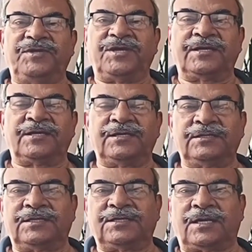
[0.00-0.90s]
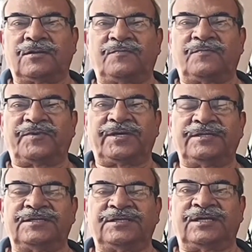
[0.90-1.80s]
behind in the cargo
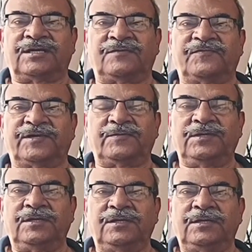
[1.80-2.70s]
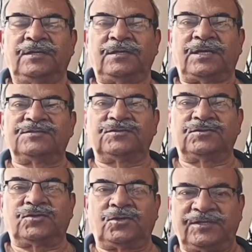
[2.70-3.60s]
compartment it is uncomfortable. I used
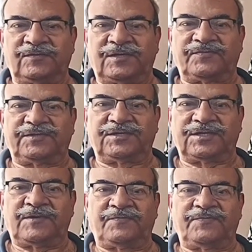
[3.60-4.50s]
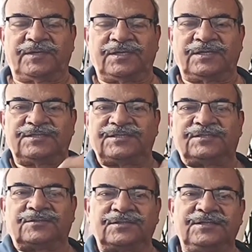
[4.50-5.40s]
to call them up, "You up here and
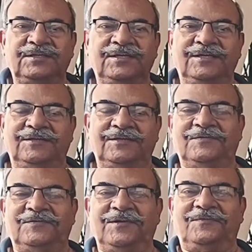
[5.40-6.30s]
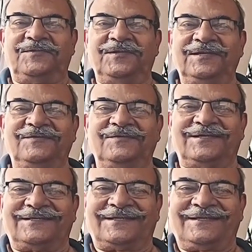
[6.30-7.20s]
sit on the table of the
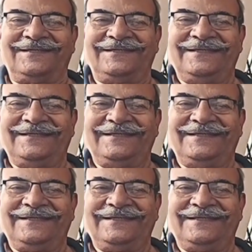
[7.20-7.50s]
navigator."